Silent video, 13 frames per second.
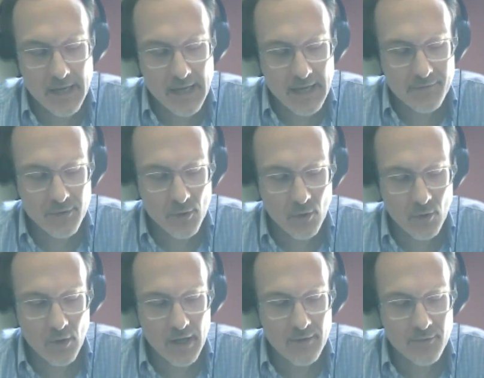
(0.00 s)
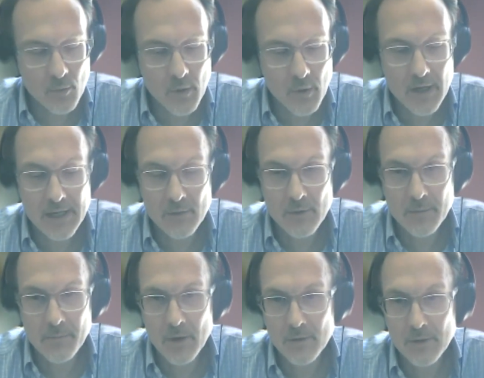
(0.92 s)
if you're working
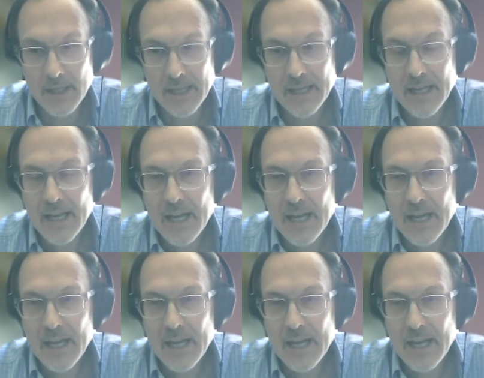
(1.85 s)
remotely,